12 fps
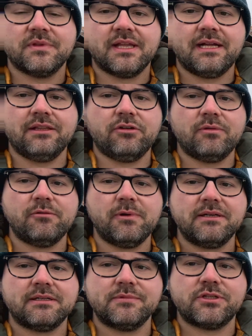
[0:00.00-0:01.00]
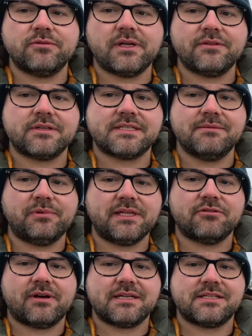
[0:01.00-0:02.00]
Hello and welcome to another Simply
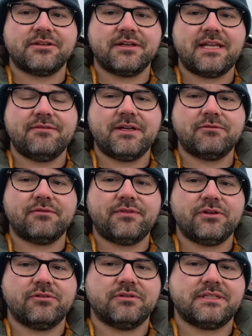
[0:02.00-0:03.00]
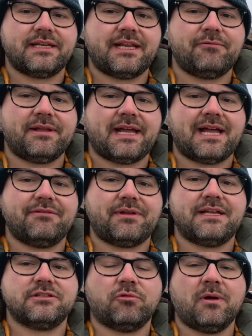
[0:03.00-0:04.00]
Gregster EV review. Today we have
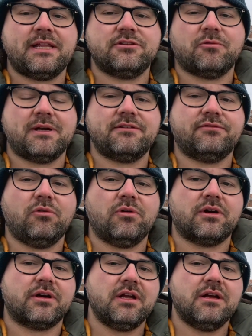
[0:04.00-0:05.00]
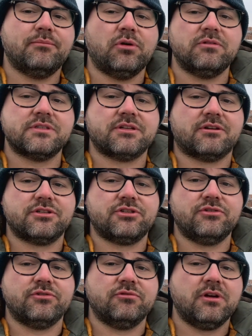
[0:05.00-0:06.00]
a 2024 Polestar
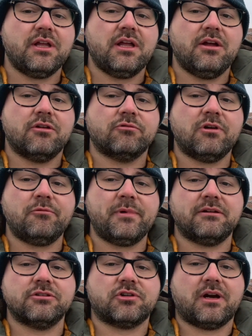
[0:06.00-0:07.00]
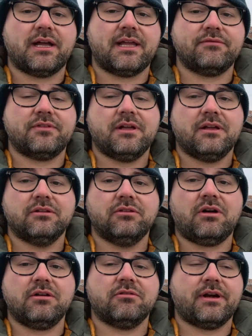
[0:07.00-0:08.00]
2 rear-wheel drive,
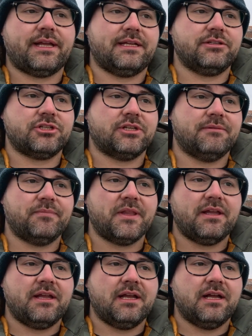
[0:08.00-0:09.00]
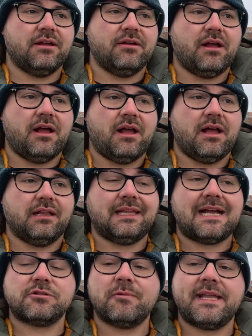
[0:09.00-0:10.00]
long range.
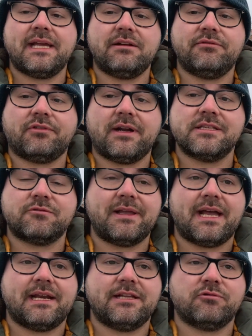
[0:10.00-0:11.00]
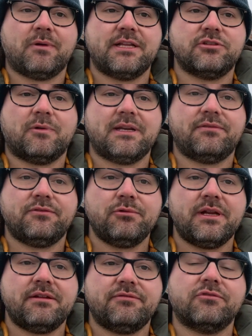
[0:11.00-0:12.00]
Last weekend in France we had a
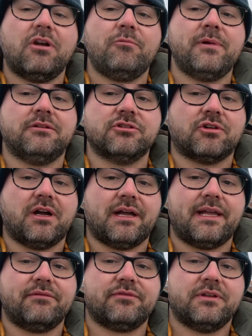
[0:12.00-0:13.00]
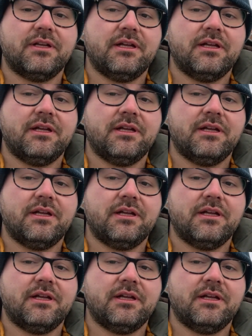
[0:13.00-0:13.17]
2023 front-wheel drive,